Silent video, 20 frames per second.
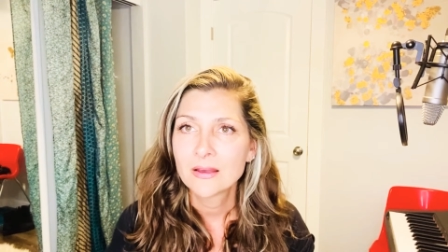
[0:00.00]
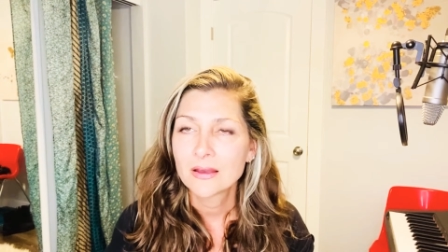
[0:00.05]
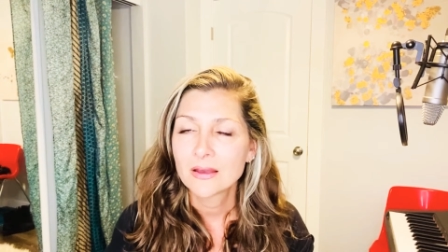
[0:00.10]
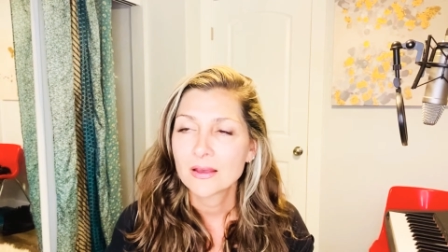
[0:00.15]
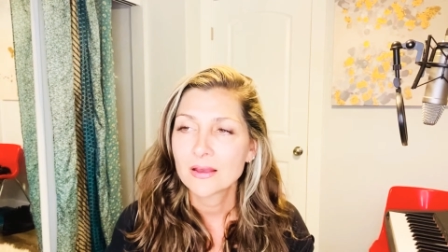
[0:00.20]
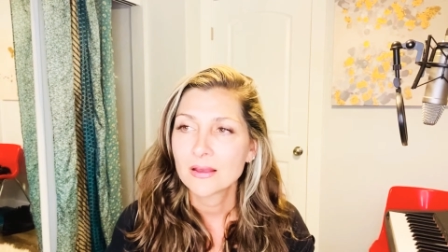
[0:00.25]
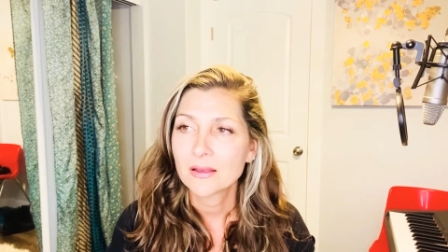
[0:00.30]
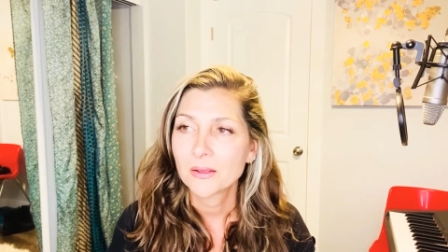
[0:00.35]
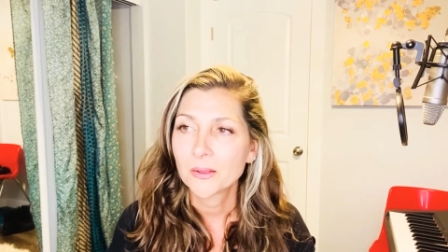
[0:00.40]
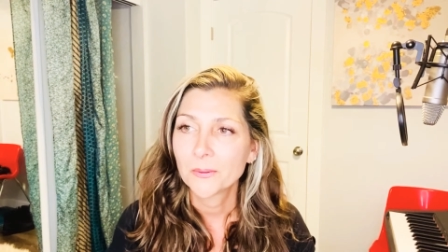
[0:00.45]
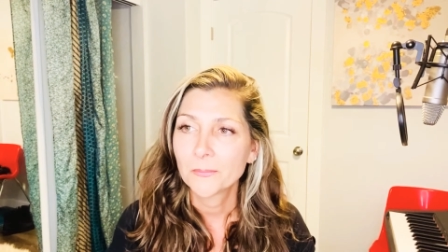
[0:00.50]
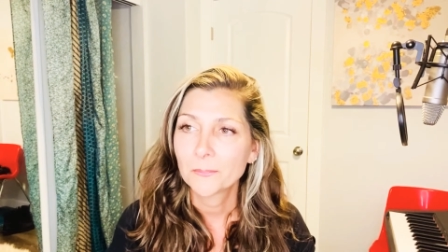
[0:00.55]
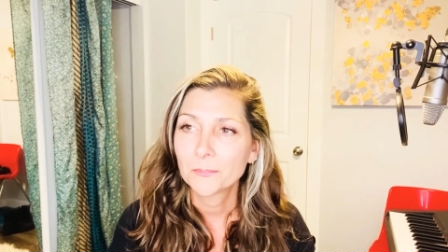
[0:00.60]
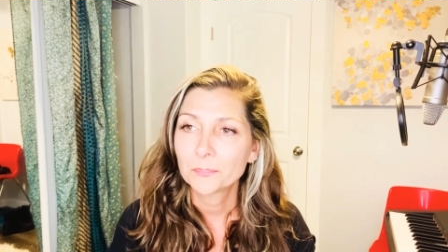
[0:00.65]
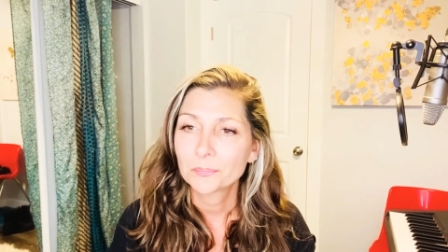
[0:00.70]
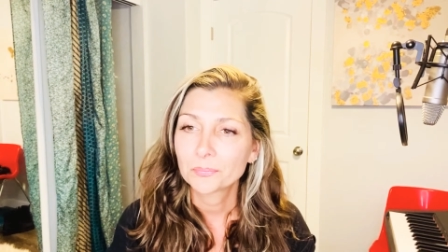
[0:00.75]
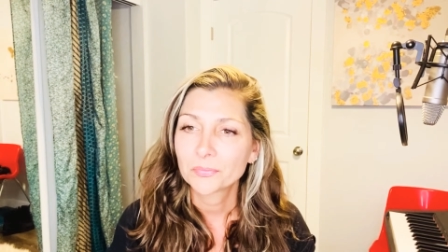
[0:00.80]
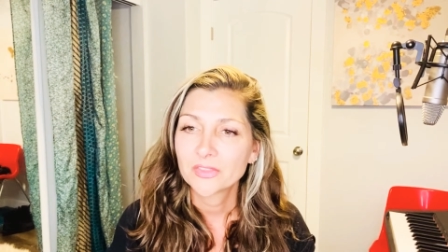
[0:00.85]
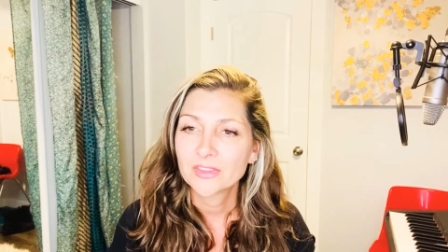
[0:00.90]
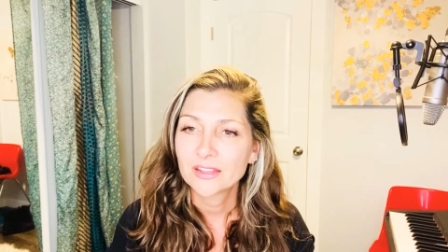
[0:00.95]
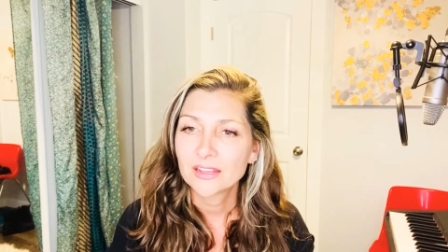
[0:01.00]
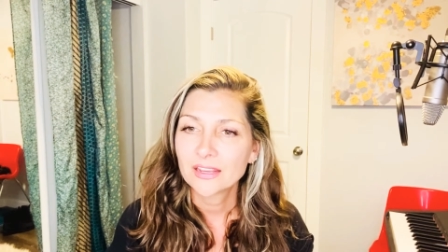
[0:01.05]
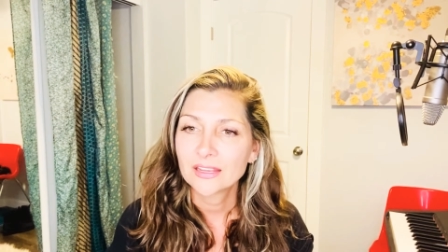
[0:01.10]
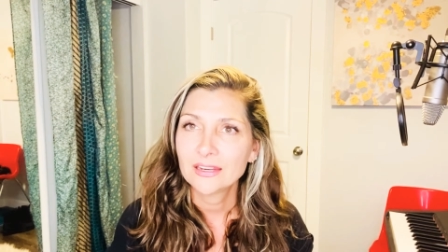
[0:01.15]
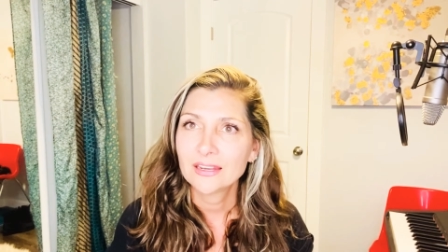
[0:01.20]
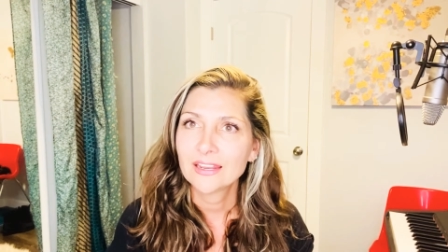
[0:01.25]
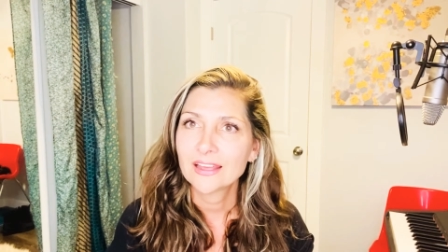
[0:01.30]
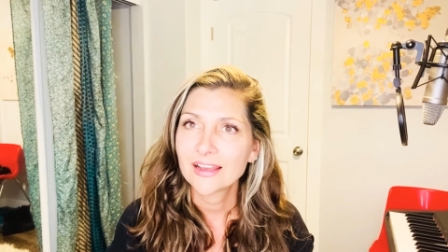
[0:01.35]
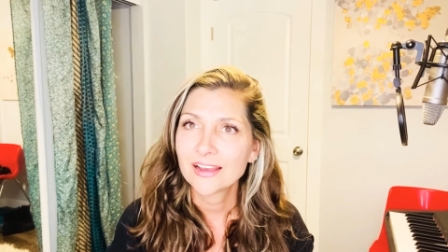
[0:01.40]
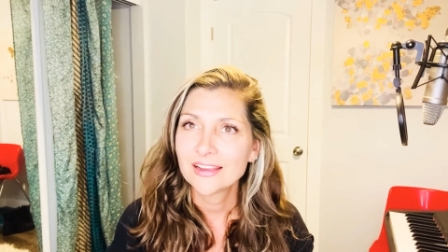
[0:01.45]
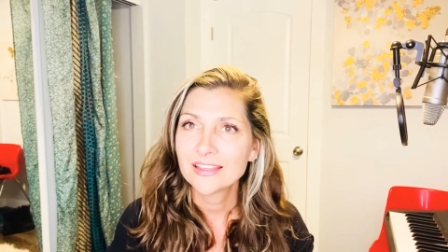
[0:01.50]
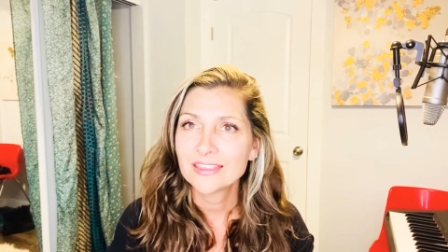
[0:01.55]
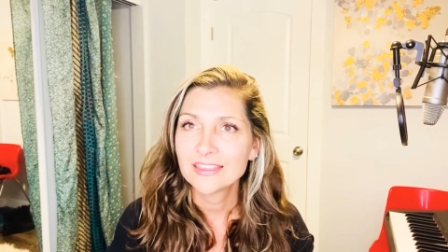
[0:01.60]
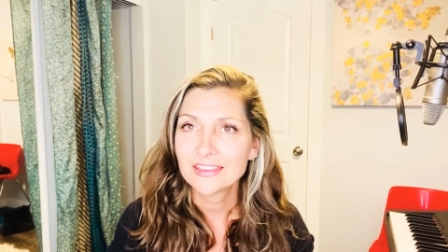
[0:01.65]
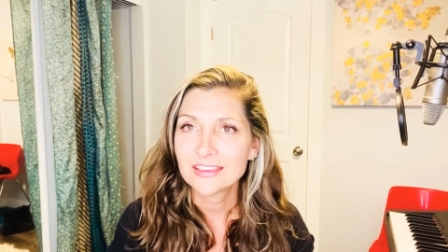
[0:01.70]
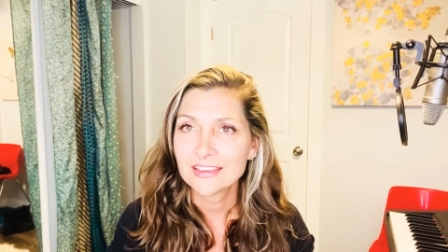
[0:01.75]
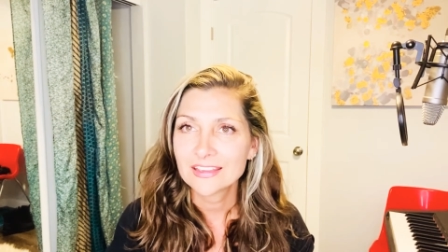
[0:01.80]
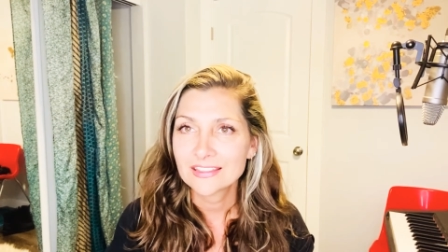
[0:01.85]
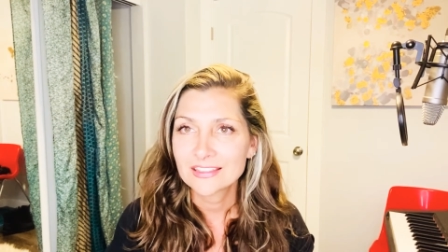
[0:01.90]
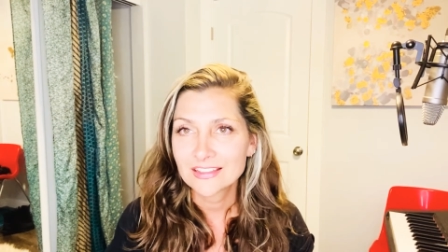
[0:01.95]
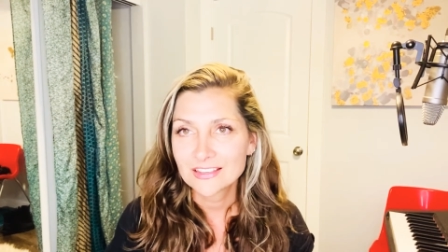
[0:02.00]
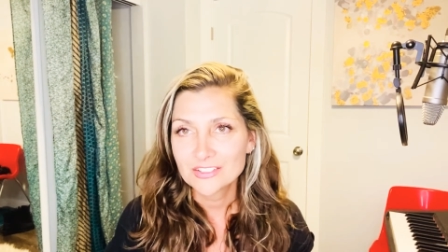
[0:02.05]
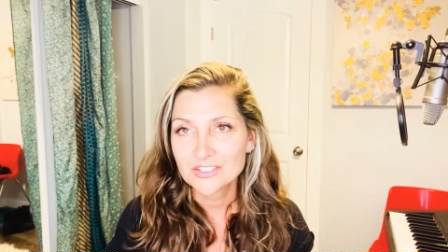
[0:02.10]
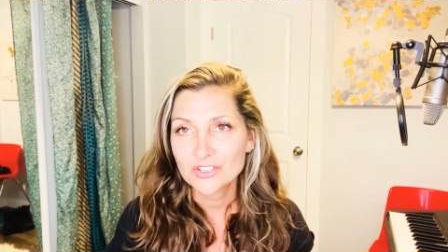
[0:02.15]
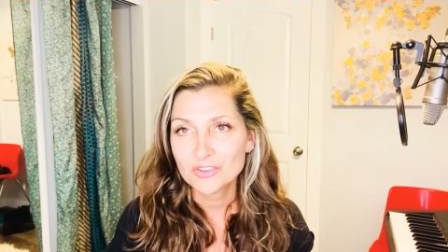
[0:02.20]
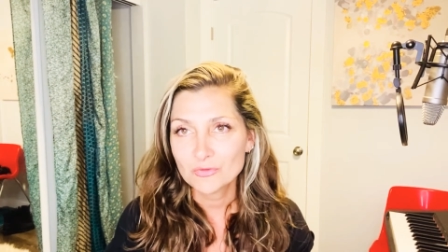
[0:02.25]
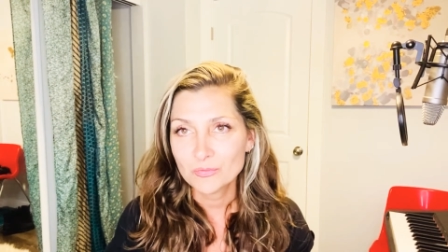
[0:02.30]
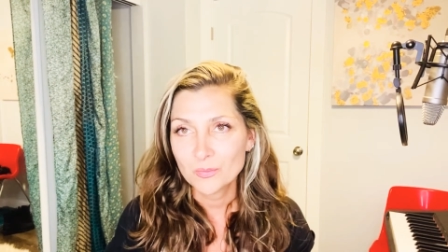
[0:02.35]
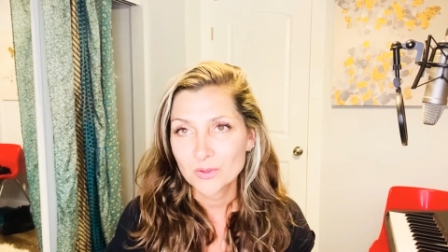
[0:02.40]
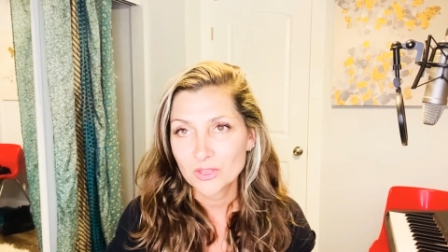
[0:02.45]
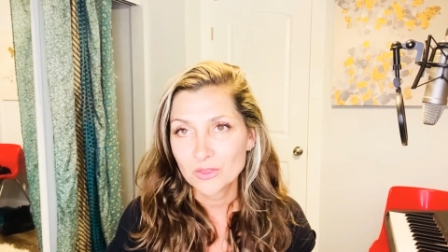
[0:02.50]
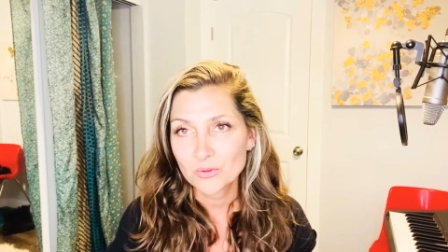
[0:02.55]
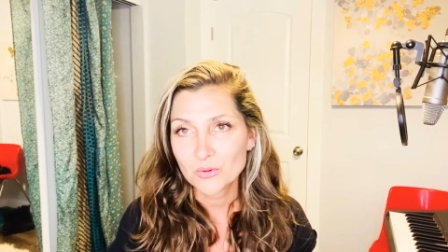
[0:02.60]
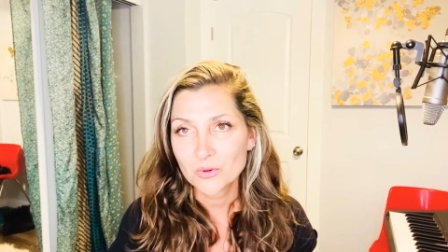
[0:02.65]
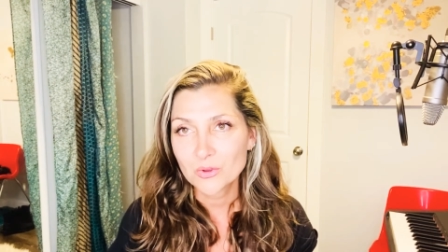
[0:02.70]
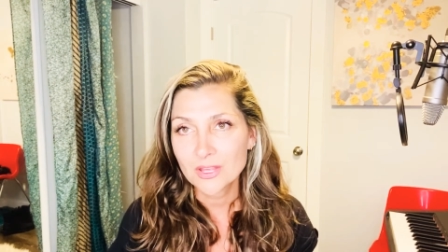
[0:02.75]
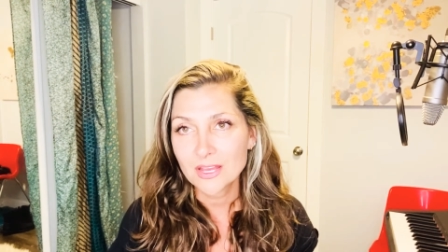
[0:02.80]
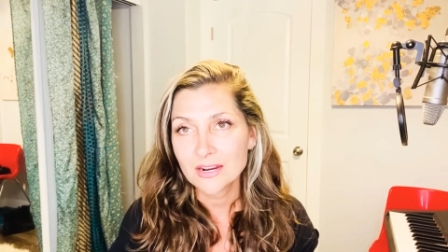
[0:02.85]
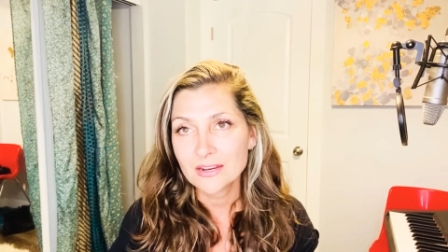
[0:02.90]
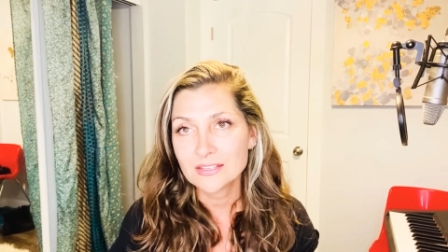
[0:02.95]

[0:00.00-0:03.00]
And I think unless you've been through that,